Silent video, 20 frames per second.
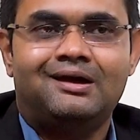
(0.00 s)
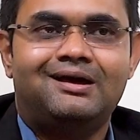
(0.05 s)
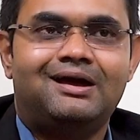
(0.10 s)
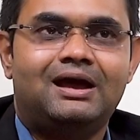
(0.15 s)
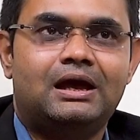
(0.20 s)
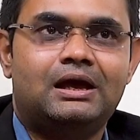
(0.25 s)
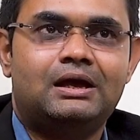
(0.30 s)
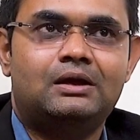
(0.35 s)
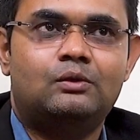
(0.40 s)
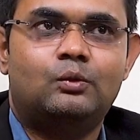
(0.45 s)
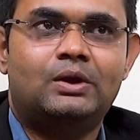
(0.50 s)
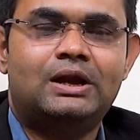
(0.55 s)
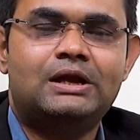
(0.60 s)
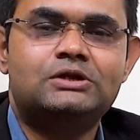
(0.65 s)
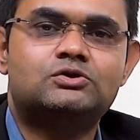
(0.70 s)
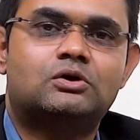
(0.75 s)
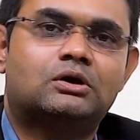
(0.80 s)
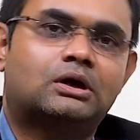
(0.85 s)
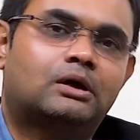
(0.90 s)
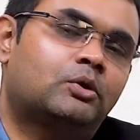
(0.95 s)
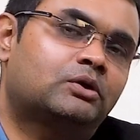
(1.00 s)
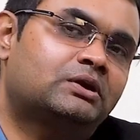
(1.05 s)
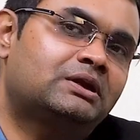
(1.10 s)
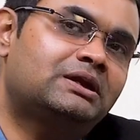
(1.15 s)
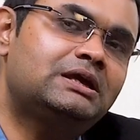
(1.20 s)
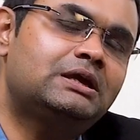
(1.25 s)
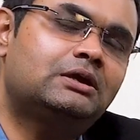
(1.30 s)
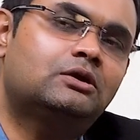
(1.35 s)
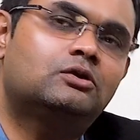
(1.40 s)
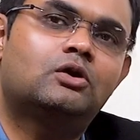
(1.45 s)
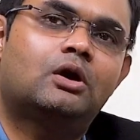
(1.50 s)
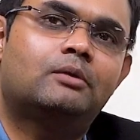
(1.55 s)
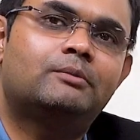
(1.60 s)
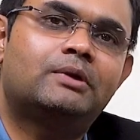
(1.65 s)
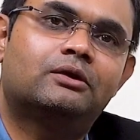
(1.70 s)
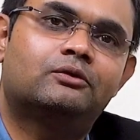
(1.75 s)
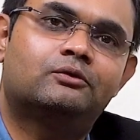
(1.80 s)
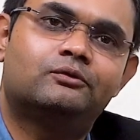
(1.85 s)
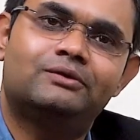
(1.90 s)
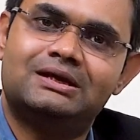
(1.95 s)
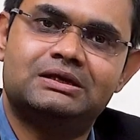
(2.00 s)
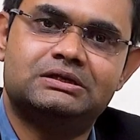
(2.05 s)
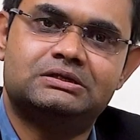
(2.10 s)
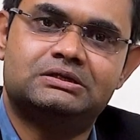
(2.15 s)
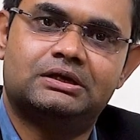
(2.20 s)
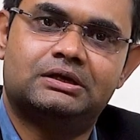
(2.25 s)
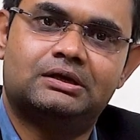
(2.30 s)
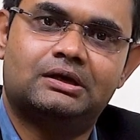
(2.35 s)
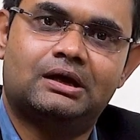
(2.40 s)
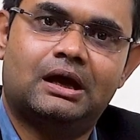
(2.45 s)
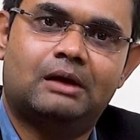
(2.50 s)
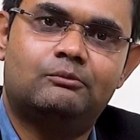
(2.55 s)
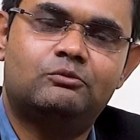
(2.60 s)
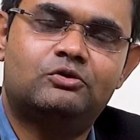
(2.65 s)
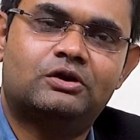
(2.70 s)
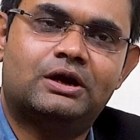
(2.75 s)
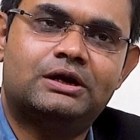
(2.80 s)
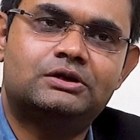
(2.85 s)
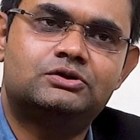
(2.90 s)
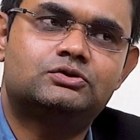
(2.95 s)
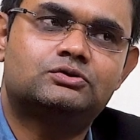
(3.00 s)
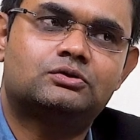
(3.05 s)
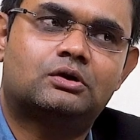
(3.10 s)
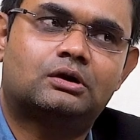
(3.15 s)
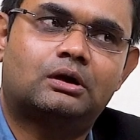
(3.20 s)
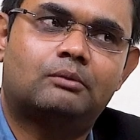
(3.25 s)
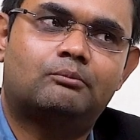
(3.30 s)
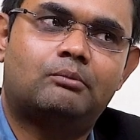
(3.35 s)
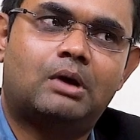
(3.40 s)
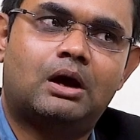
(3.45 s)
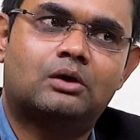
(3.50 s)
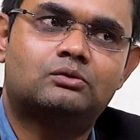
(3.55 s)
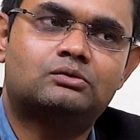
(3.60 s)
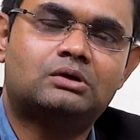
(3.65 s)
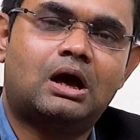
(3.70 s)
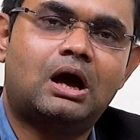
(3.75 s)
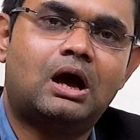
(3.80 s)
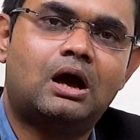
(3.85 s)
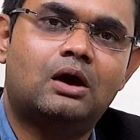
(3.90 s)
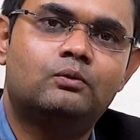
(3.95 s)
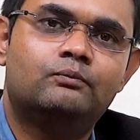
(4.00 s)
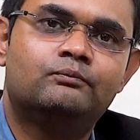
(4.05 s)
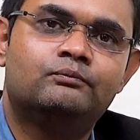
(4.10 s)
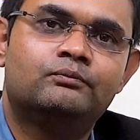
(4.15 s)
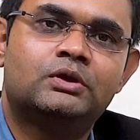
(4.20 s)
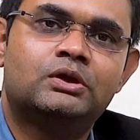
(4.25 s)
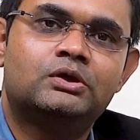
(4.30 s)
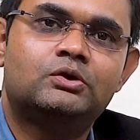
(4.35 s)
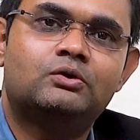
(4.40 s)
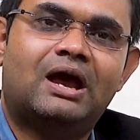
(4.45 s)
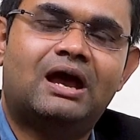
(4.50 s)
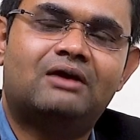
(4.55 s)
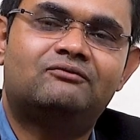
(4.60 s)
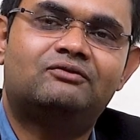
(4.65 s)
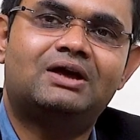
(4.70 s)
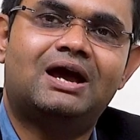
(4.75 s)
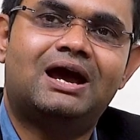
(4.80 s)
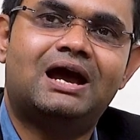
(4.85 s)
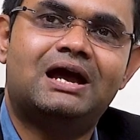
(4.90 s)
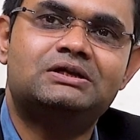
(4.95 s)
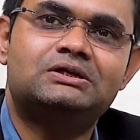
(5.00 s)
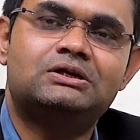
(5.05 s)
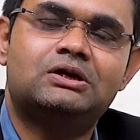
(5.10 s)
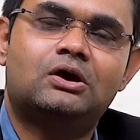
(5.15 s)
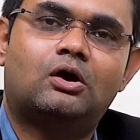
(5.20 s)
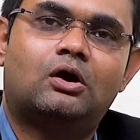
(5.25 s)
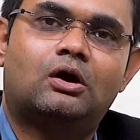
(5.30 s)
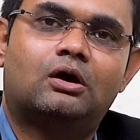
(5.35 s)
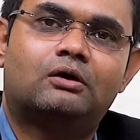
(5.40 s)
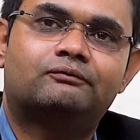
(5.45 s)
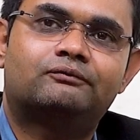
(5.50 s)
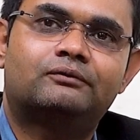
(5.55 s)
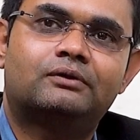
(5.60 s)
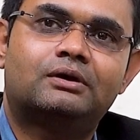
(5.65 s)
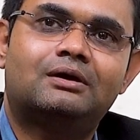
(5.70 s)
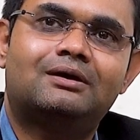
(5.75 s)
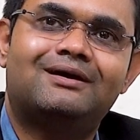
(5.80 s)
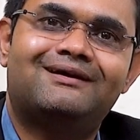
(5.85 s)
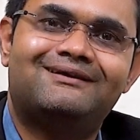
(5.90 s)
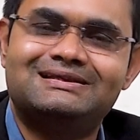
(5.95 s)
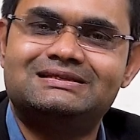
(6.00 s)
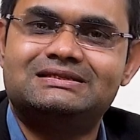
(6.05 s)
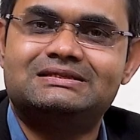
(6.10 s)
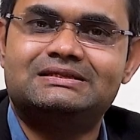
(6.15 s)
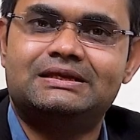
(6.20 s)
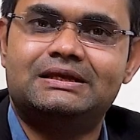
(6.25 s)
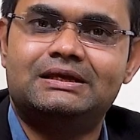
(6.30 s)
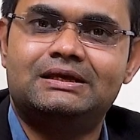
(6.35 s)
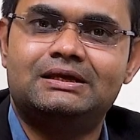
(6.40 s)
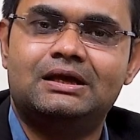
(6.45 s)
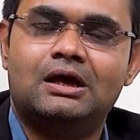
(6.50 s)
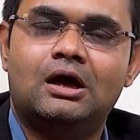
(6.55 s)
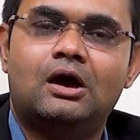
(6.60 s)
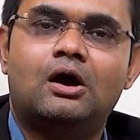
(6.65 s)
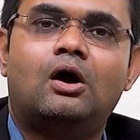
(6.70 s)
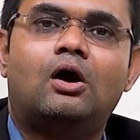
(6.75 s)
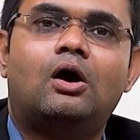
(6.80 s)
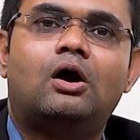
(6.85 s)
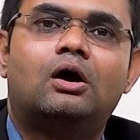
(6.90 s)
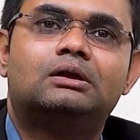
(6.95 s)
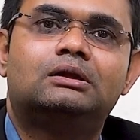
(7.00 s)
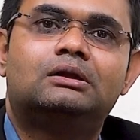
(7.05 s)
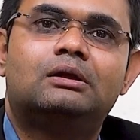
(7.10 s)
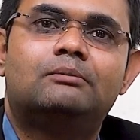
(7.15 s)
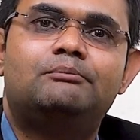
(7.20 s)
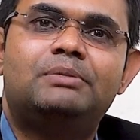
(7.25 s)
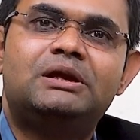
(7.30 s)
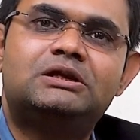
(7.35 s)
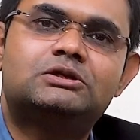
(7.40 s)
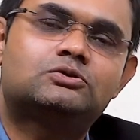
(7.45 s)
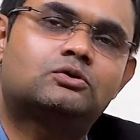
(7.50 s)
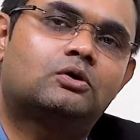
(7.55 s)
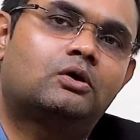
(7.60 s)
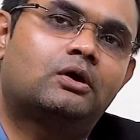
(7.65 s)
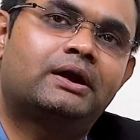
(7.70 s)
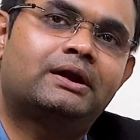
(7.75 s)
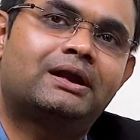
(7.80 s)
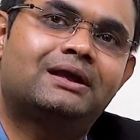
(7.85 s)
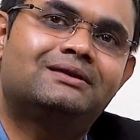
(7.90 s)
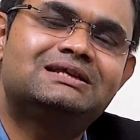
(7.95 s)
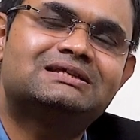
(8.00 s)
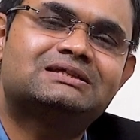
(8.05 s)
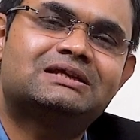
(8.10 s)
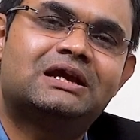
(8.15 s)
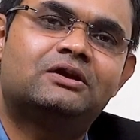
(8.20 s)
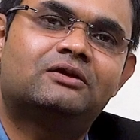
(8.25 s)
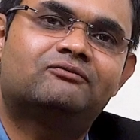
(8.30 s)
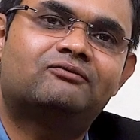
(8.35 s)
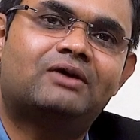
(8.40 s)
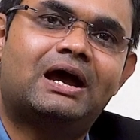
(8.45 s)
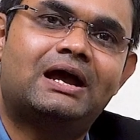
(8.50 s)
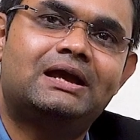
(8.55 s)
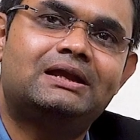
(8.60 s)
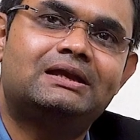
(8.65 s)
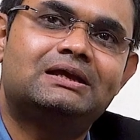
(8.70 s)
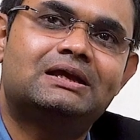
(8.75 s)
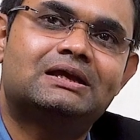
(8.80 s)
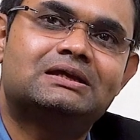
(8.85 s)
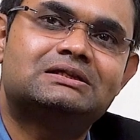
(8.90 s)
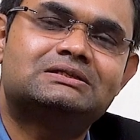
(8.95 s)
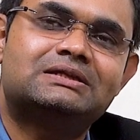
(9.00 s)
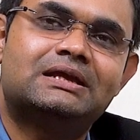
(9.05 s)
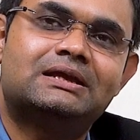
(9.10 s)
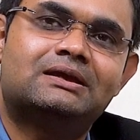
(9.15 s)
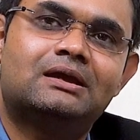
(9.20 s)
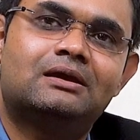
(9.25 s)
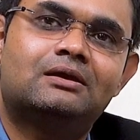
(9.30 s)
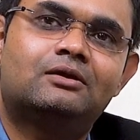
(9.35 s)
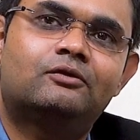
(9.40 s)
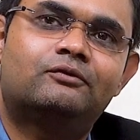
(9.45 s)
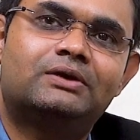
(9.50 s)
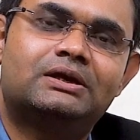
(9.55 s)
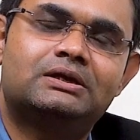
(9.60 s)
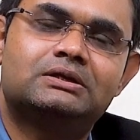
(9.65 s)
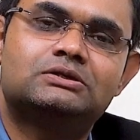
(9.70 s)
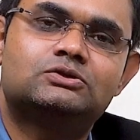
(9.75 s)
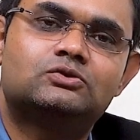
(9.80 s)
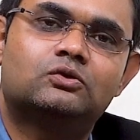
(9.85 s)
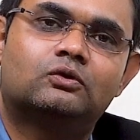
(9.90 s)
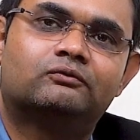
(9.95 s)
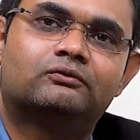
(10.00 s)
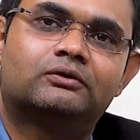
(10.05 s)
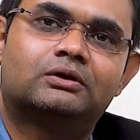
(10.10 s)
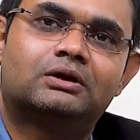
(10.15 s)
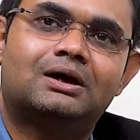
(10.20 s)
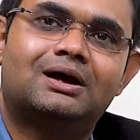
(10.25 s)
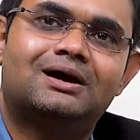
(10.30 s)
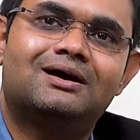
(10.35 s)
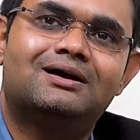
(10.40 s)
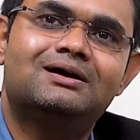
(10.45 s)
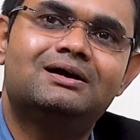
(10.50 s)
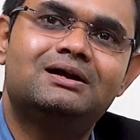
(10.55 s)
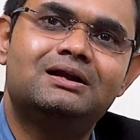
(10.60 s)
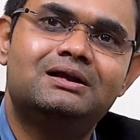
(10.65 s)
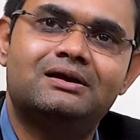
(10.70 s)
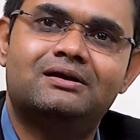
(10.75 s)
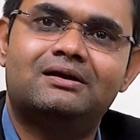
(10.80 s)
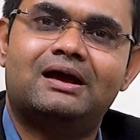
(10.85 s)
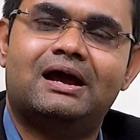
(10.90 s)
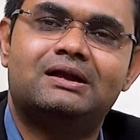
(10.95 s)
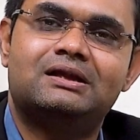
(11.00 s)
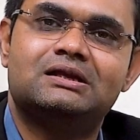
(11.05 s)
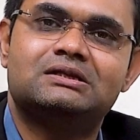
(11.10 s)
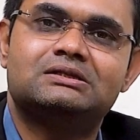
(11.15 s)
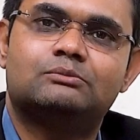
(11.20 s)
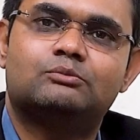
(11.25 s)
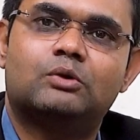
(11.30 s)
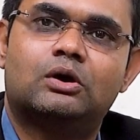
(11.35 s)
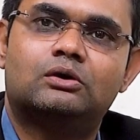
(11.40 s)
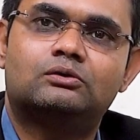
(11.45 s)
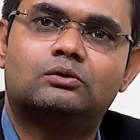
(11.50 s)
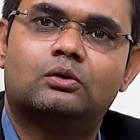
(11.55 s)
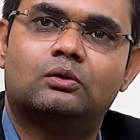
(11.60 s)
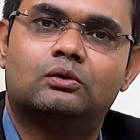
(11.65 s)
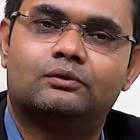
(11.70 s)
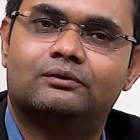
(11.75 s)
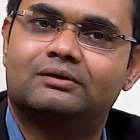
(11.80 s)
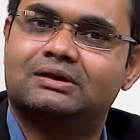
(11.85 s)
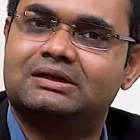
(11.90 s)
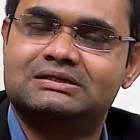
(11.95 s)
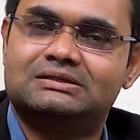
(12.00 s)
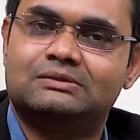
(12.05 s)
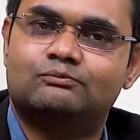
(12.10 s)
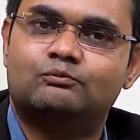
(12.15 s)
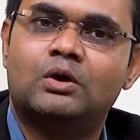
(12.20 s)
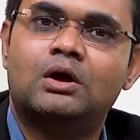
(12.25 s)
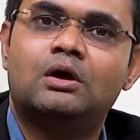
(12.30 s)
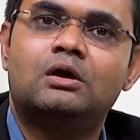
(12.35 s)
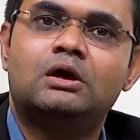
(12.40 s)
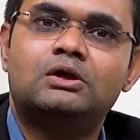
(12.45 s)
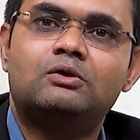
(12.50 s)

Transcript: And when I talk about an economic reality, I'm trying to talk about how you have the idea of currency or the Bitcoin and this kind of ideas taking credence over earlier ideas about colonialism.